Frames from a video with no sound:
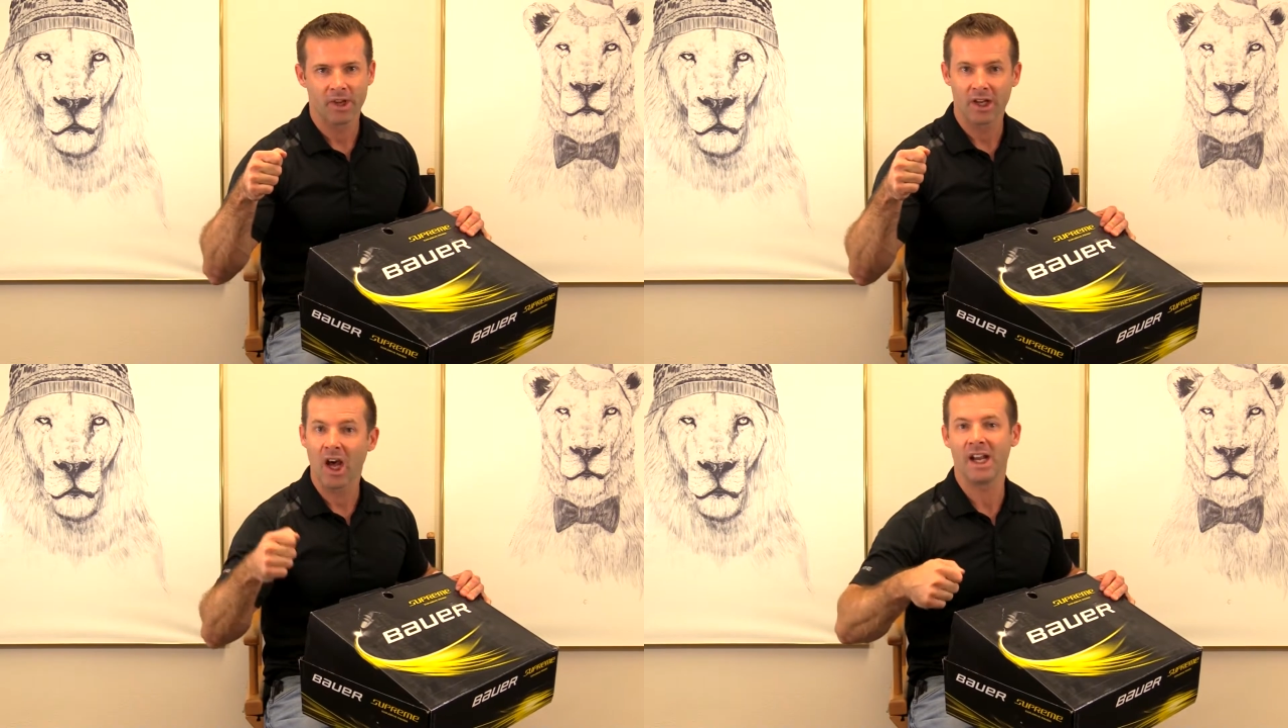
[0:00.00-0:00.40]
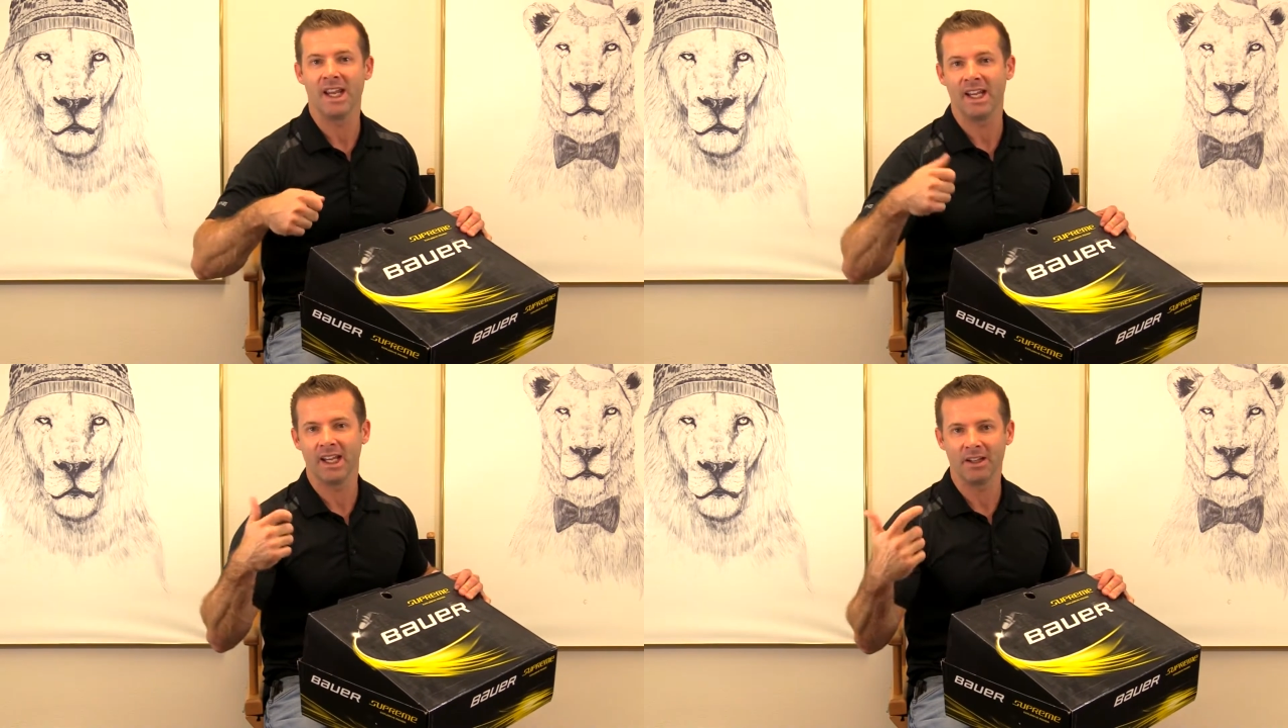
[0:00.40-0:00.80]

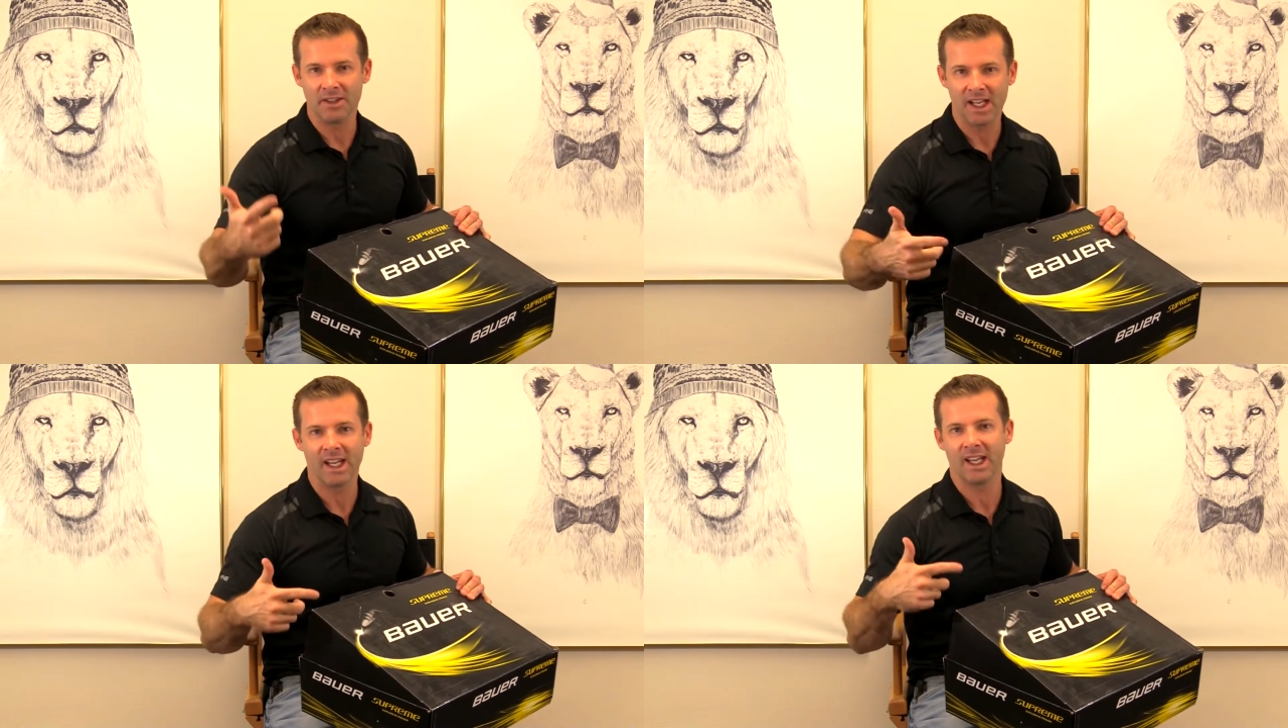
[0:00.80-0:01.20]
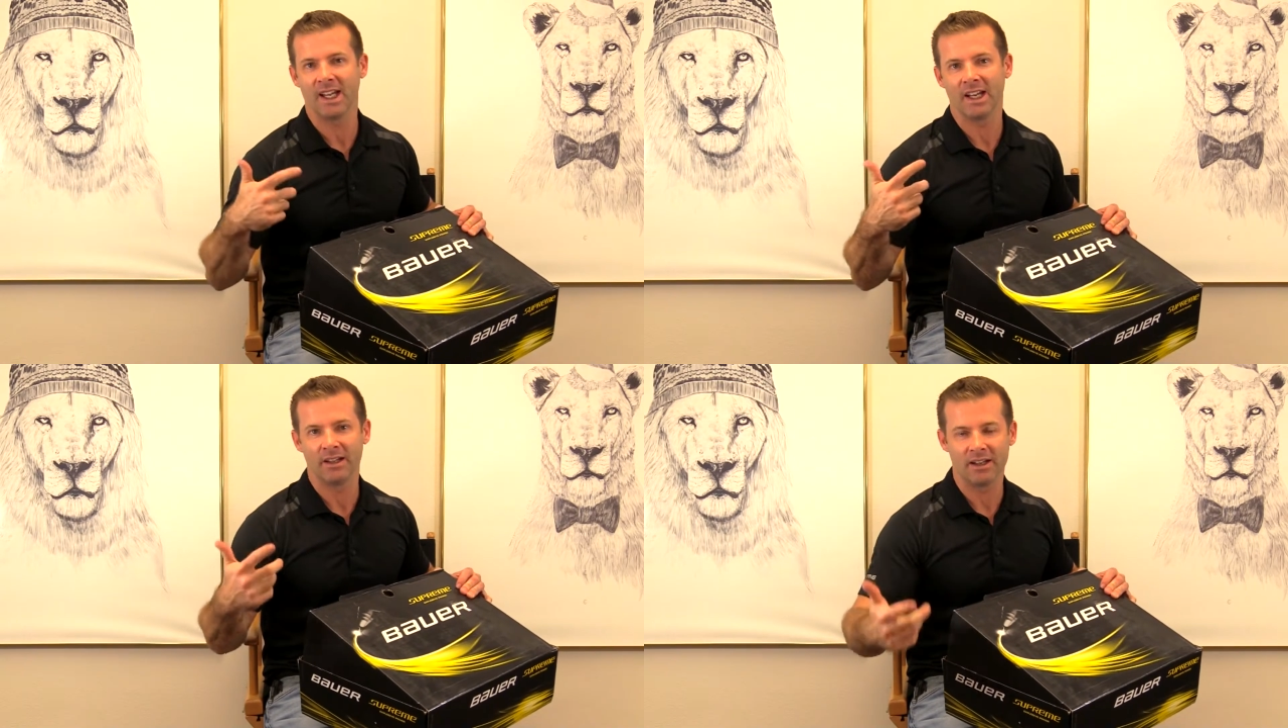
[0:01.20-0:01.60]
cutting and digging
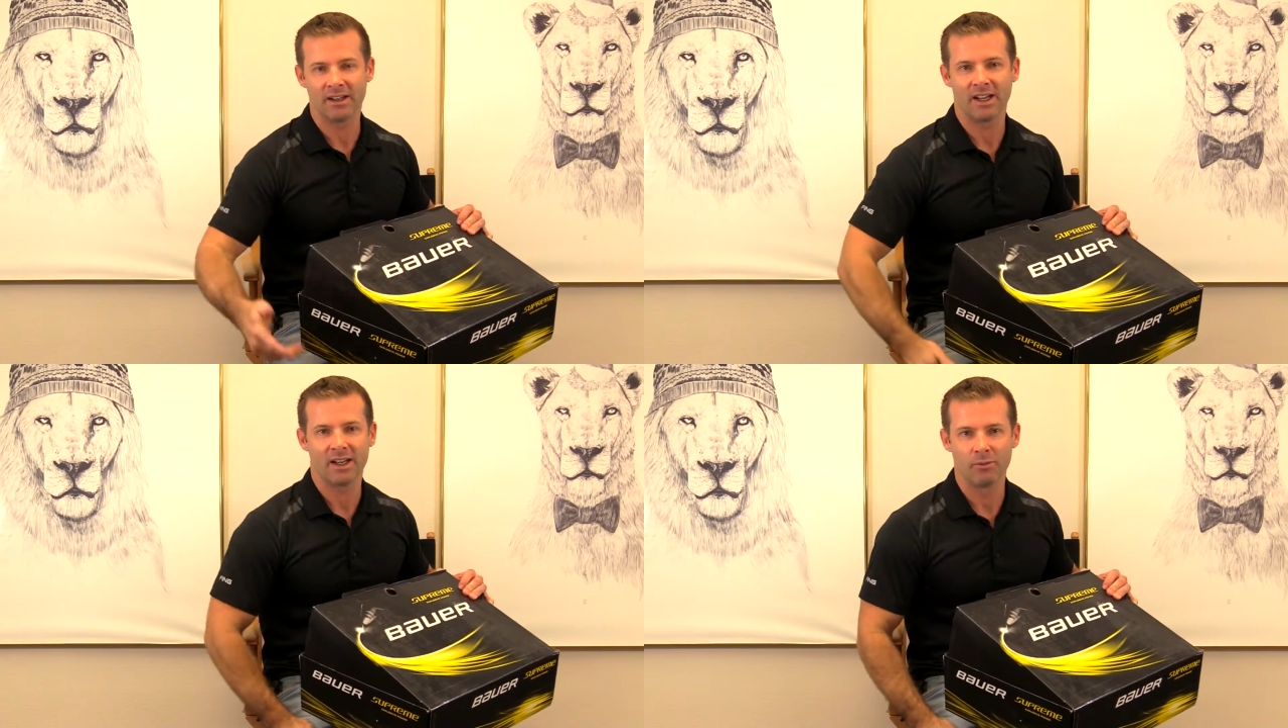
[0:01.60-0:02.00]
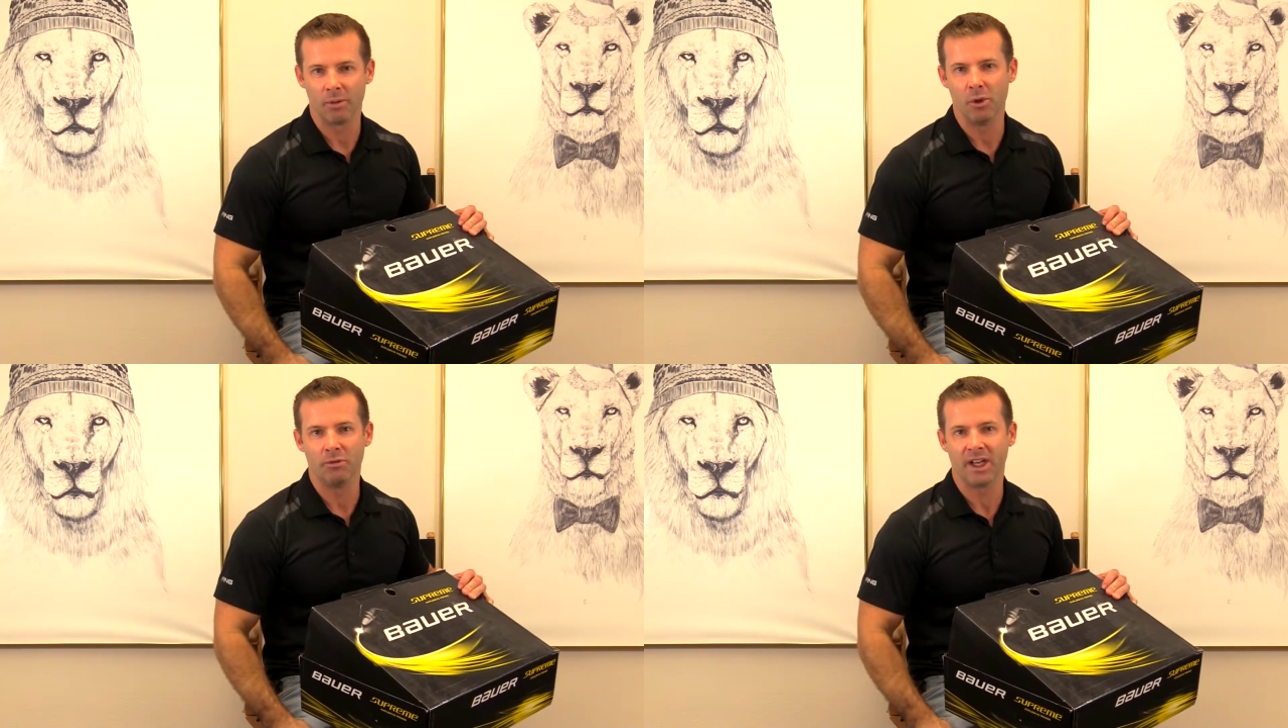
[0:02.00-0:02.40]
and
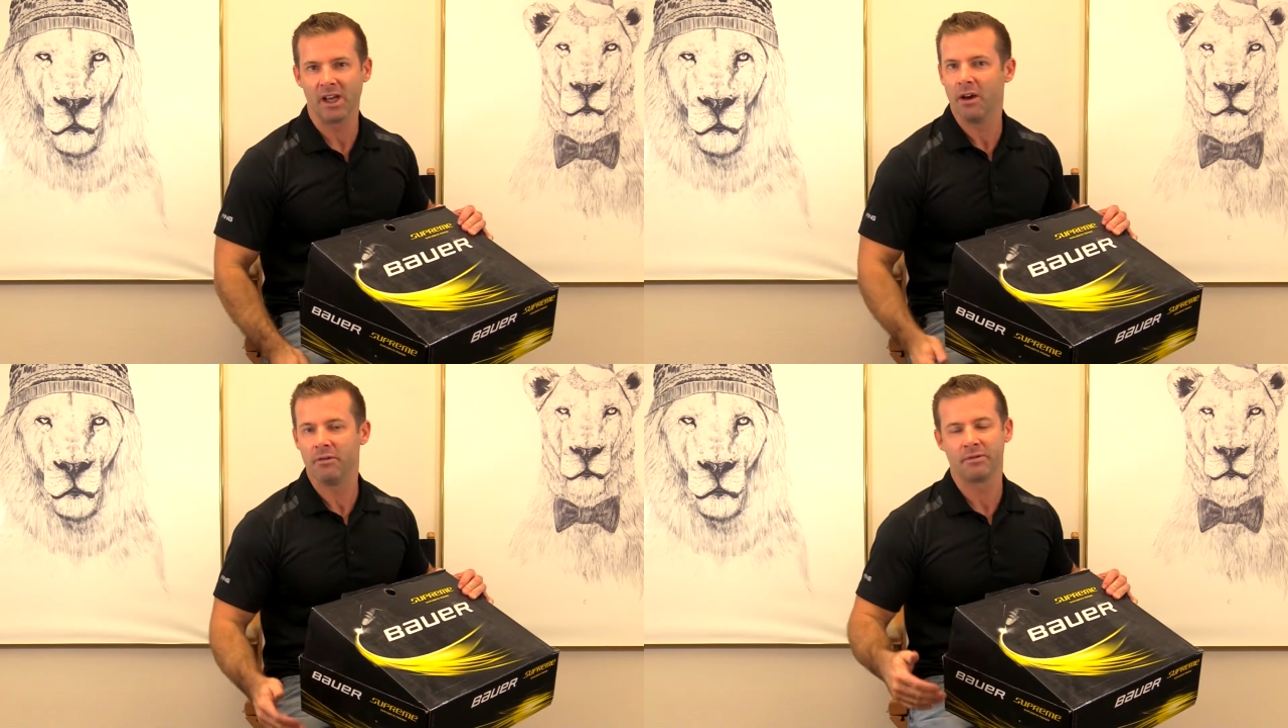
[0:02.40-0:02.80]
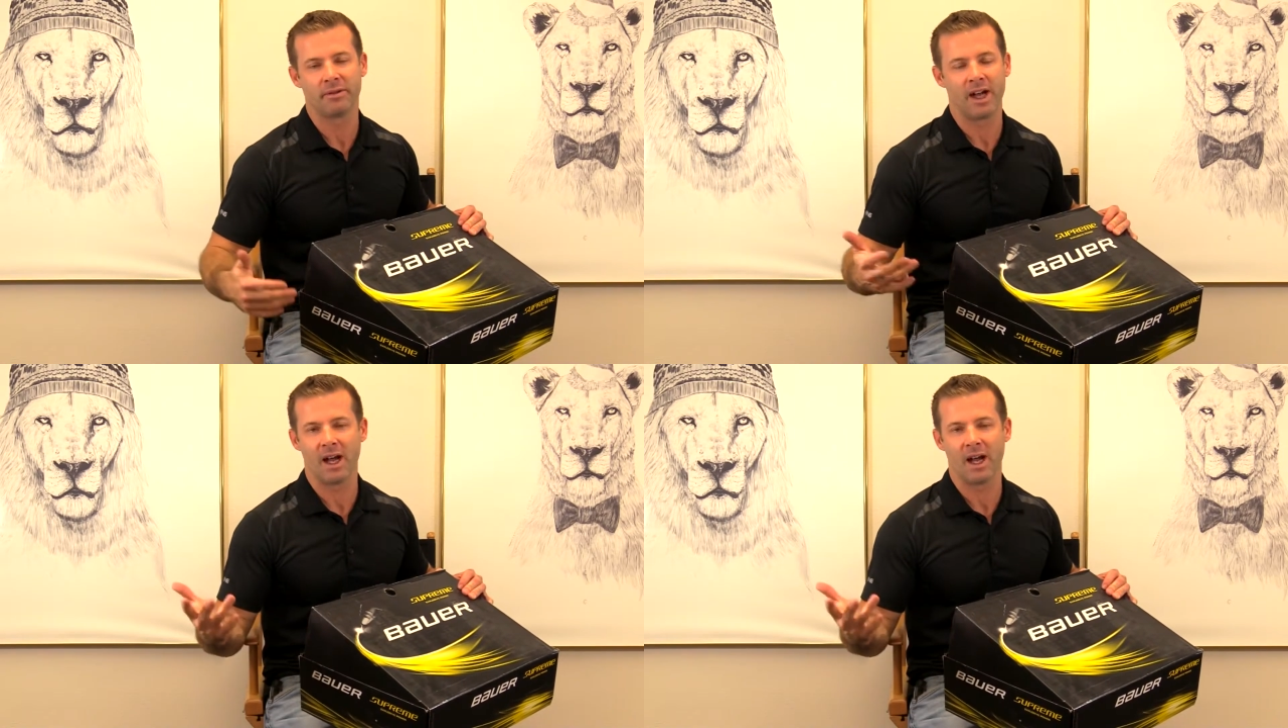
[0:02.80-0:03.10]
removing of